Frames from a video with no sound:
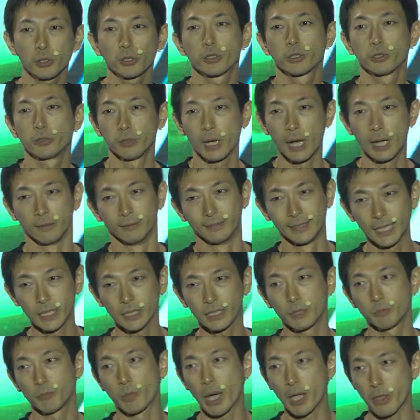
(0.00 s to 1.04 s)
do a
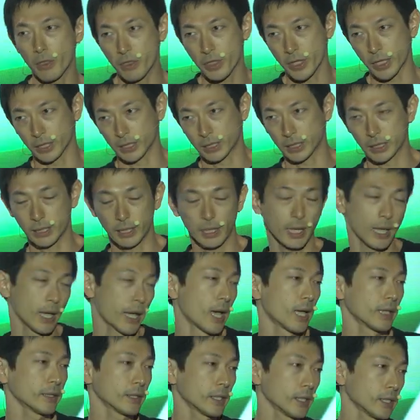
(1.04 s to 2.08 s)
really bad thing
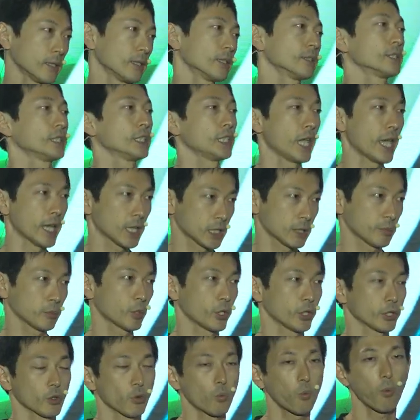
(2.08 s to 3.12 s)
until the
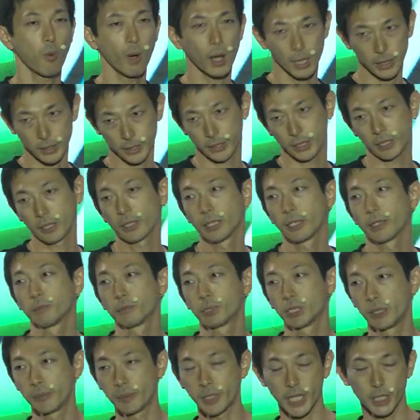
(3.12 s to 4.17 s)
exploit first
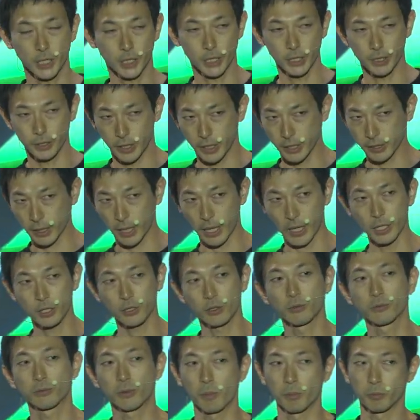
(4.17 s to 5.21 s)
privilege its
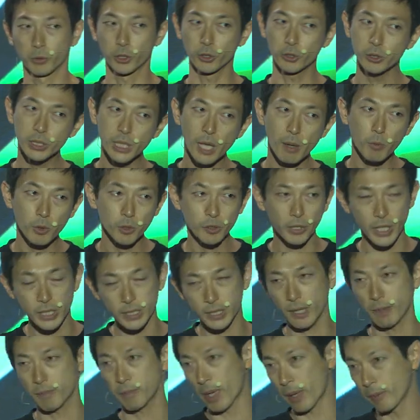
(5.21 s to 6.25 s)
escalation from user mode
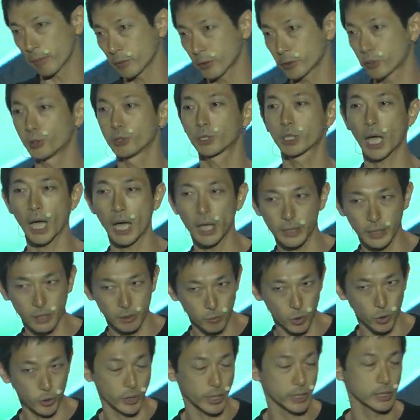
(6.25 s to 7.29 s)
SMM to kernel
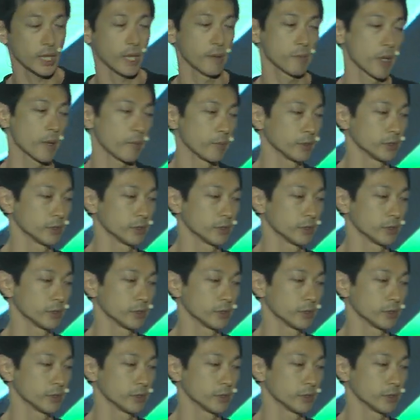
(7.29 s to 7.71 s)
mode SMM.